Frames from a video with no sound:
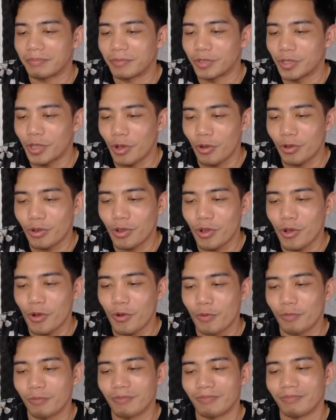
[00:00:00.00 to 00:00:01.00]
don't
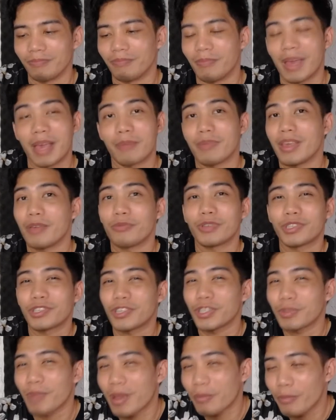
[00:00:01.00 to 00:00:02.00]
know, maybe it was
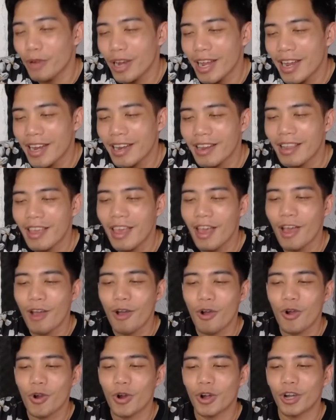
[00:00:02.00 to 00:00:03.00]
just my brain
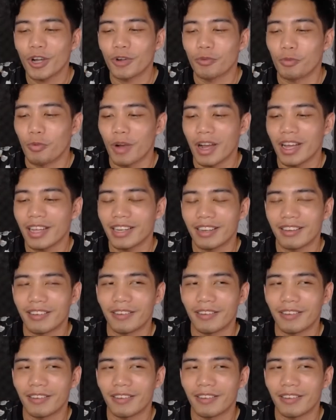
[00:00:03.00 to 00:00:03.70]
or what,